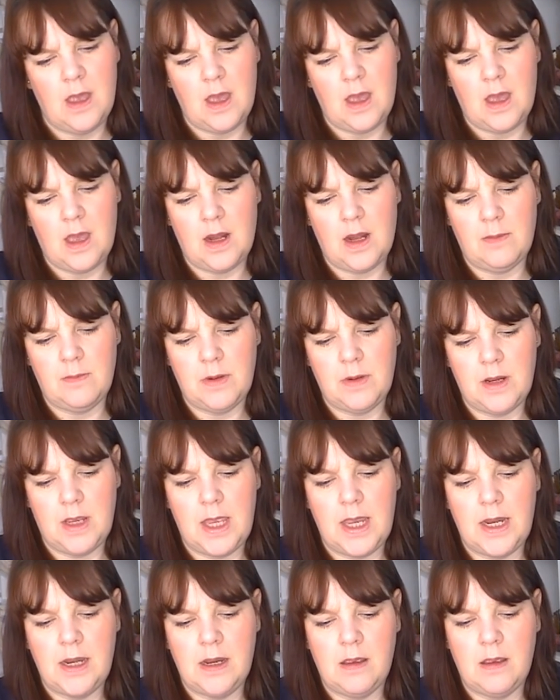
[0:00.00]
And I'm
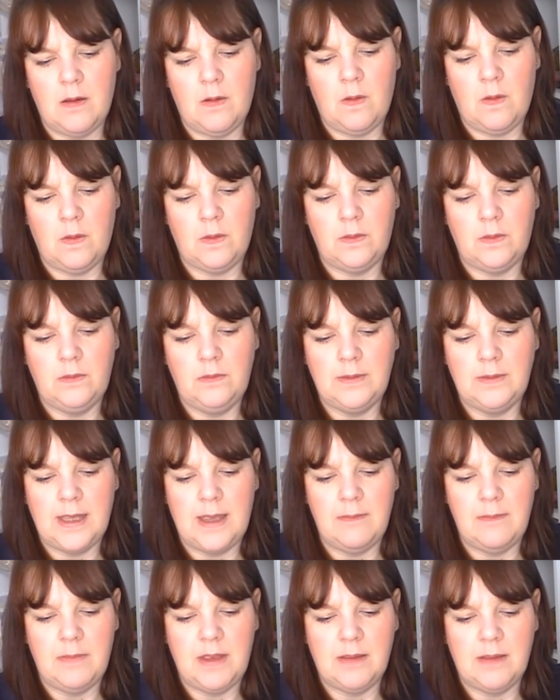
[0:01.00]
knitting it on, oh,
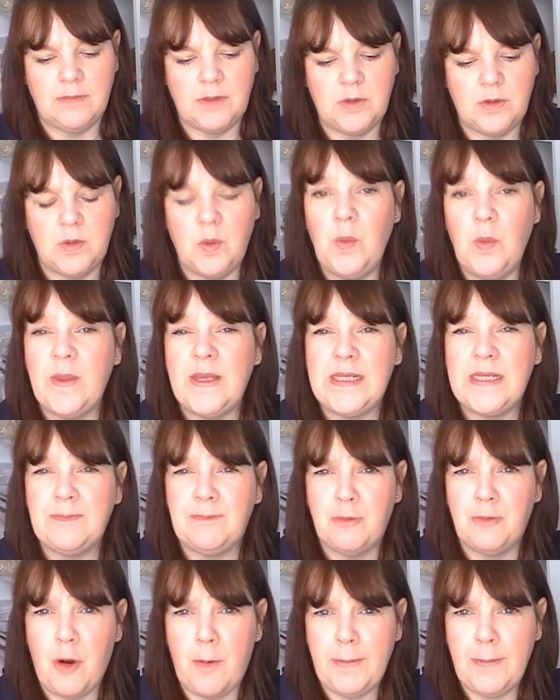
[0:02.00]
get me, I'm doing all this
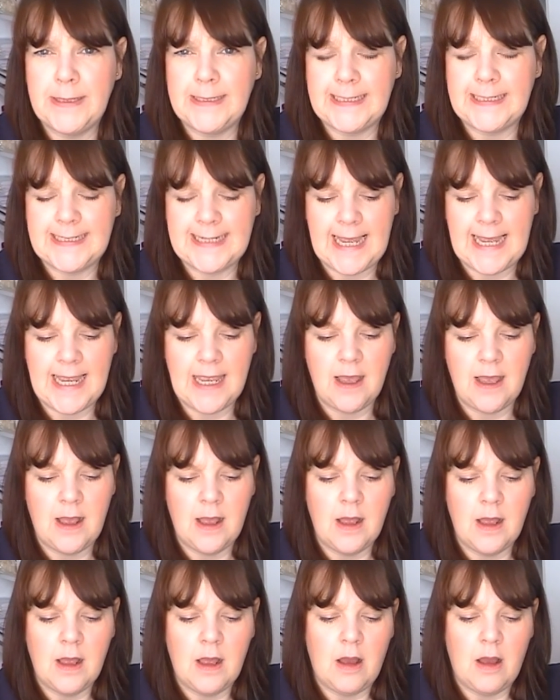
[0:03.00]
proper today.
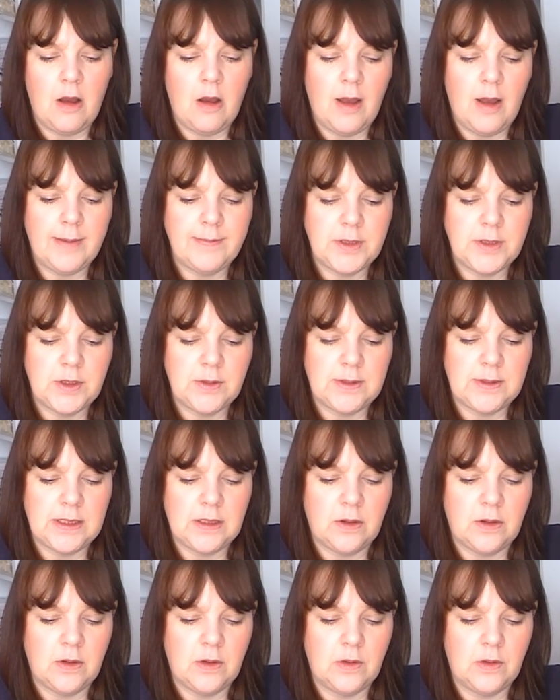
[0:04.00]
I'm doing it
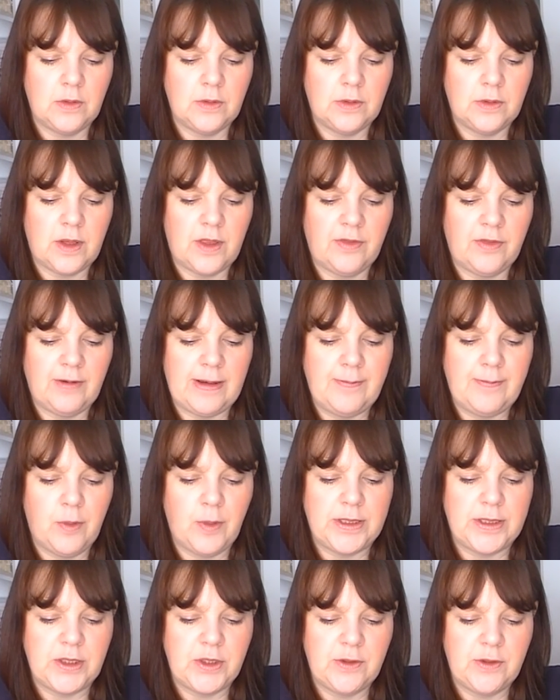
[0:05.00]
on a
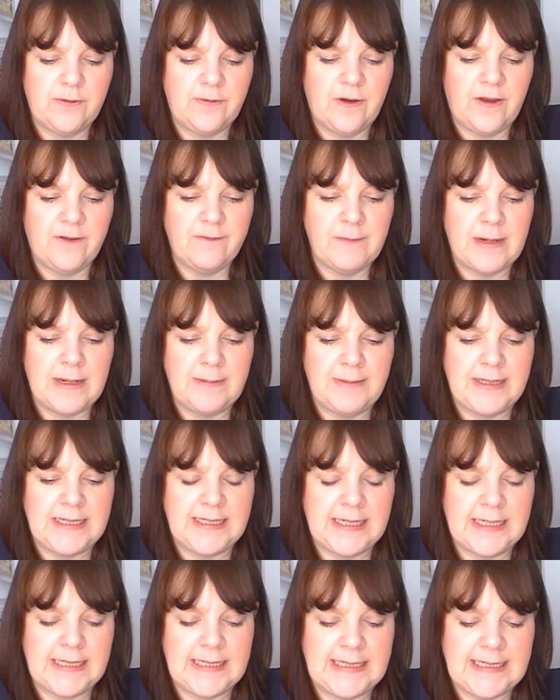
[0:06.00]

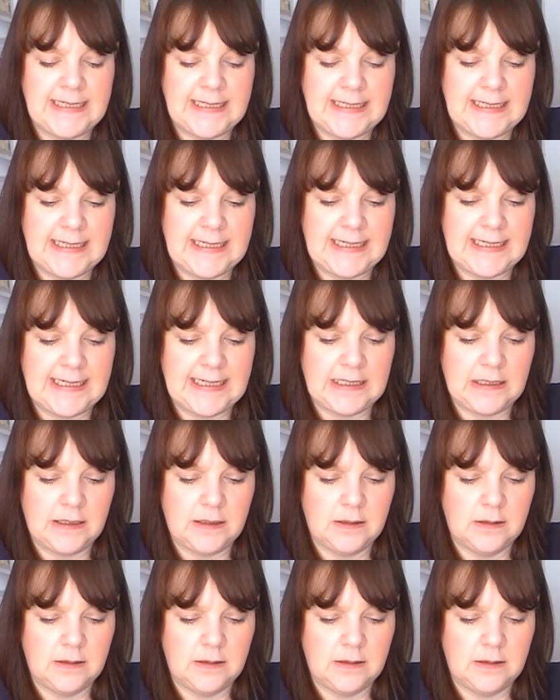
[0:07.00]
3.25mm needle